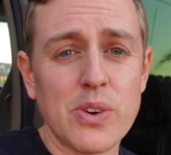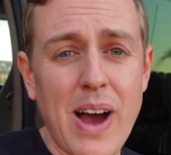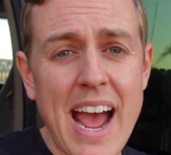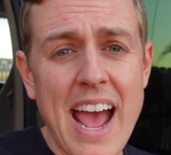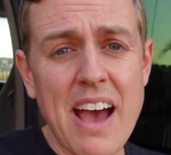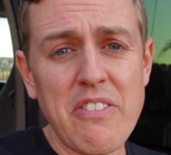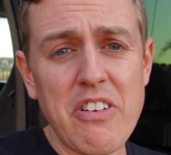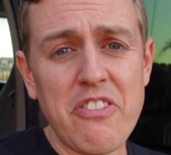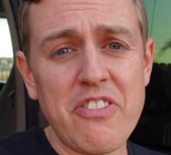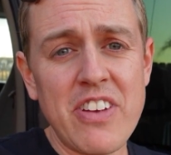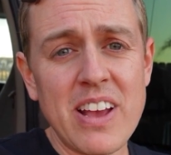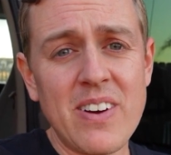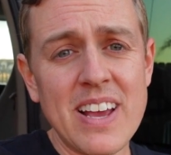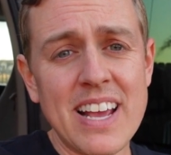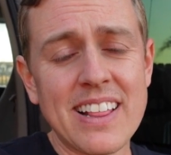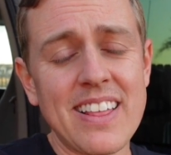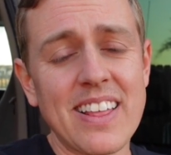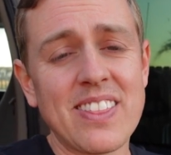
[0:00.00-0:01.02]
I have a
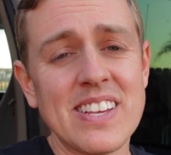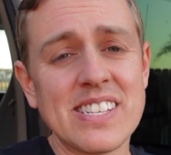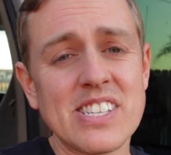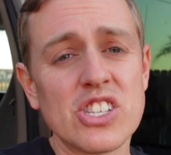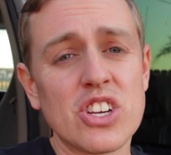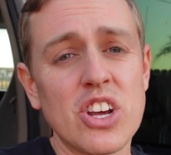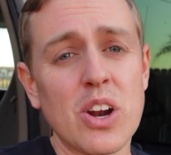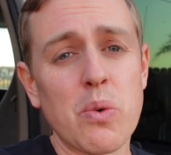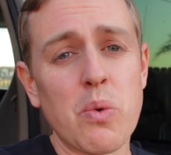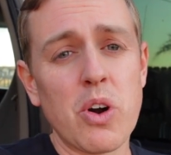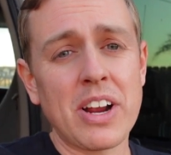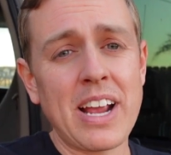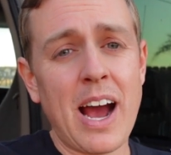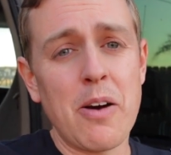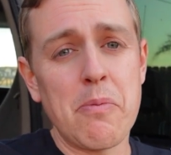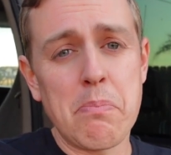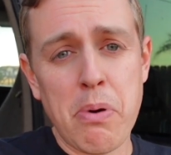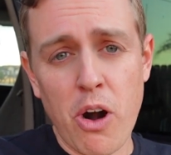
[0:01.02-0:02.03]
feeling that this is going to work
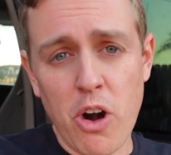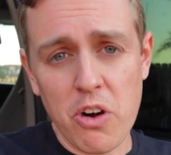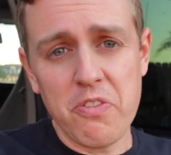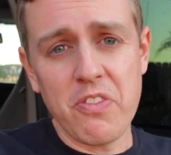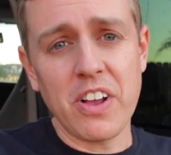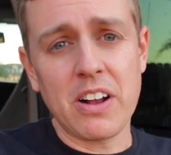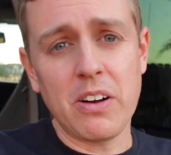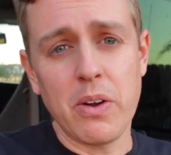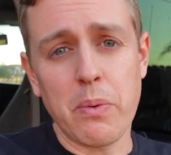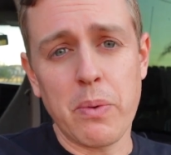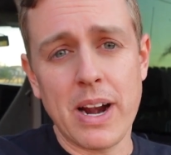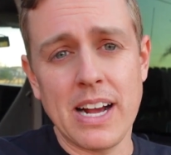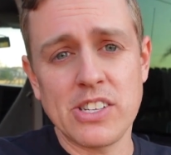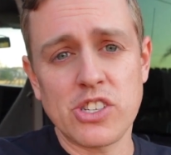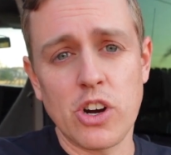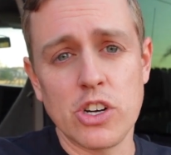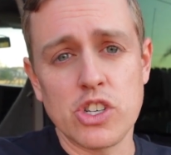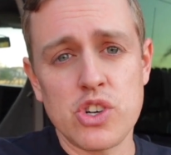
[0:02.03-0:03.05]
out perfectly when I
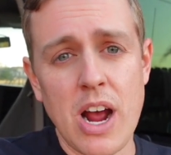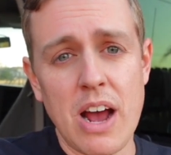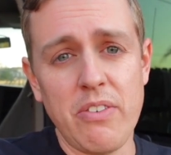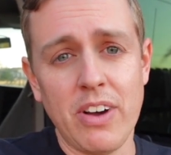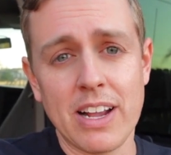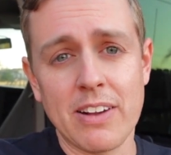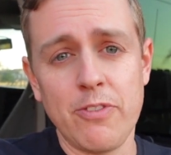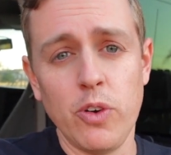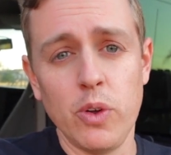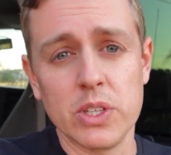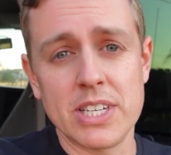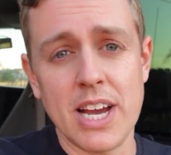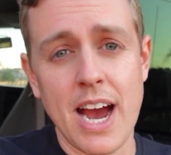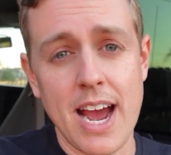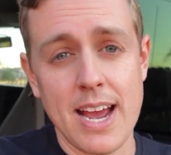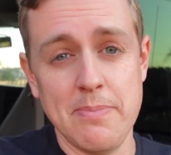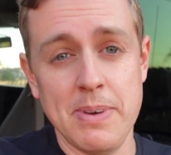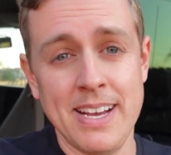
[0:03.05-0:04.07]
start traveling full
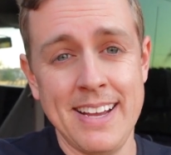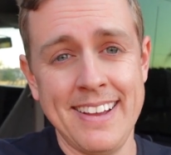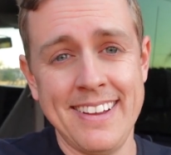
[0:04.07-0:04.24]
time.